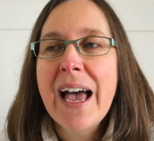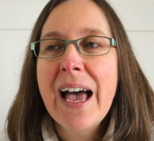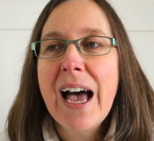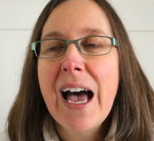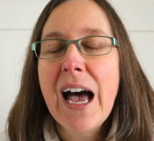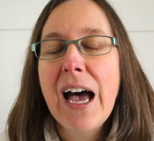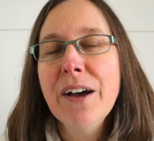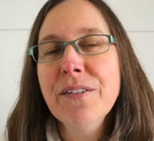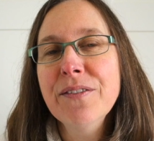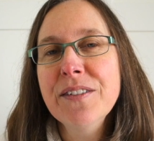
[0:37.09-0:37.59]

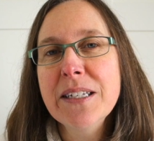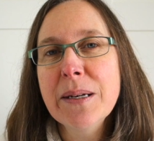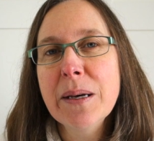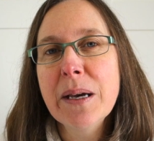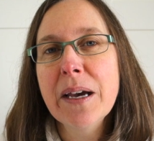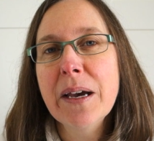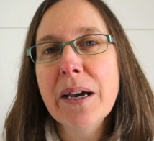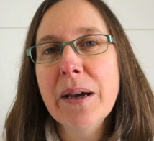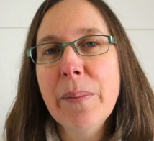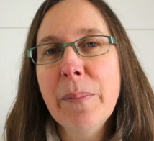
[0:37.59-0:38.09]

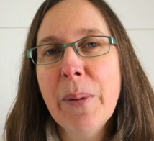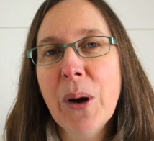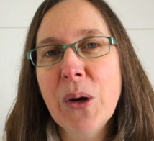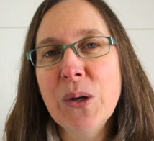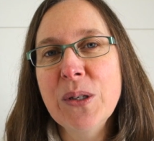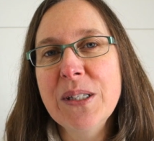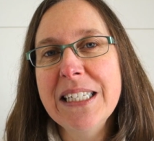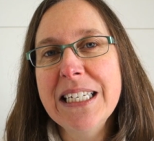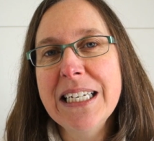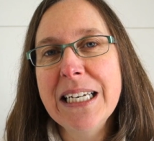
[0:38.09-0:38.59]
After
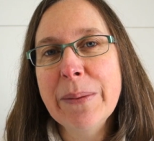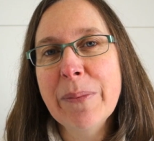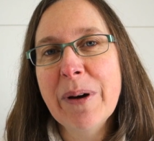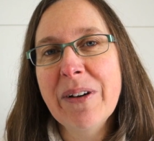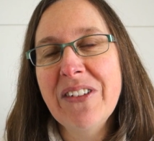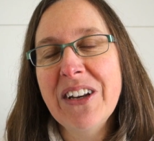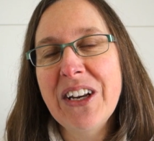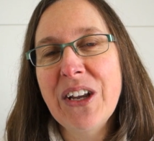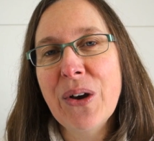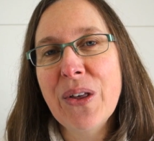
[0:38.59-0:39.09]
posting my
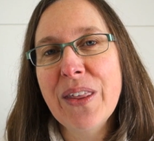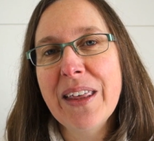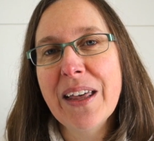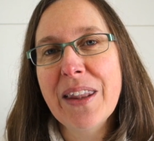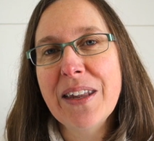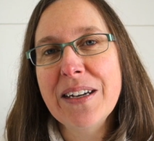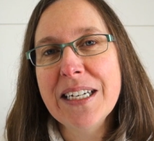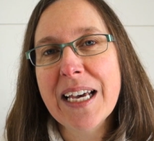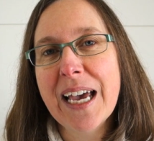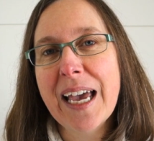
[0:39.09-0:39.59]
video the
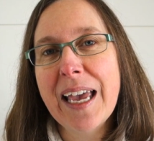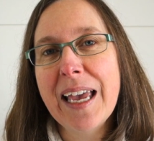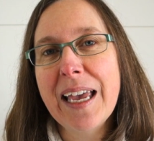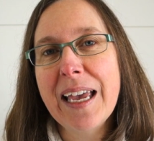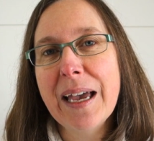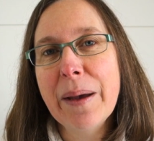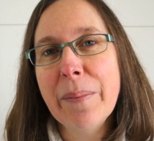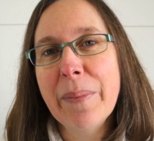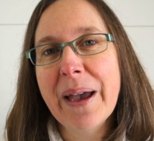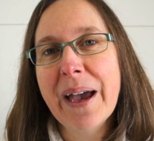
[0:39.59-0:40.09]
other day
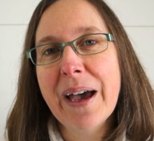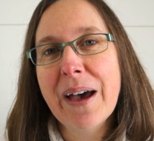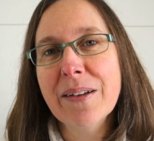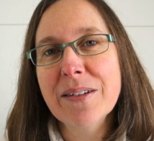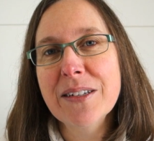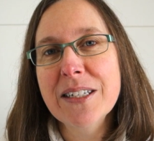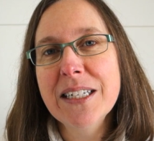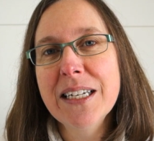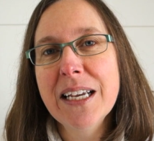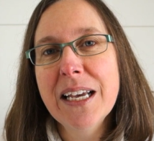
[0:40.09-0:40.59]

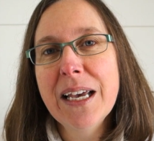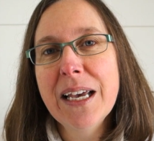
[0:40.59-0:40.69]
about